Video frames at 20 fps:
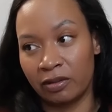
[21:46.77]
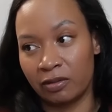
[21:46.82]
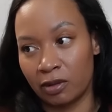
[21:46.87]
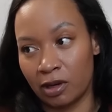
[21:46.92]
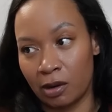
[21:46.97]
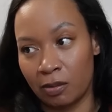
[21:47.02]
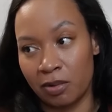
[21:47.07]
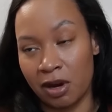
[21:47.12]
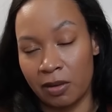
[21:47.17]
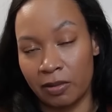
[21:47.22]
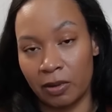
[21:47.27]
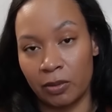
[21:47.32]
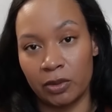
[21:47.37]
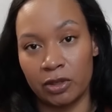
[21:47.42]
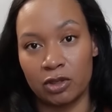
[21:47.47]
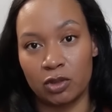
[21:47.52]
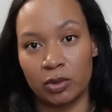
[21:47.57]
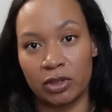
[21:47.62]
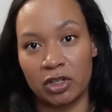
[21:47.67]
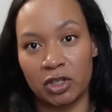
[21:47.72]
where I probably will
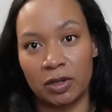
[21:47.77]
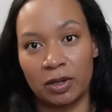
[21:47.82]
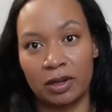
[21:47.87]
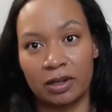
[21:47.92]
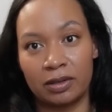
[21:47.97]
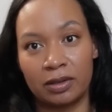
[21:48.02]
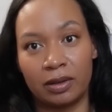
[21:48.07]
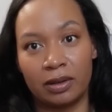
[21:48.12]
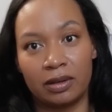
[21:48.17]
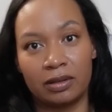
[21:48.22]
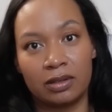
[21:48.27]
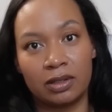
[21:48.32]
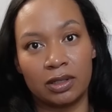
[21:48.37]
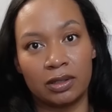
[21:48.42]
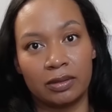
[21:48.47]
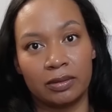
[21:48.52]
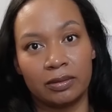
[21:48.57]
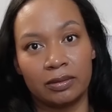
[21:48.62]
switch it to.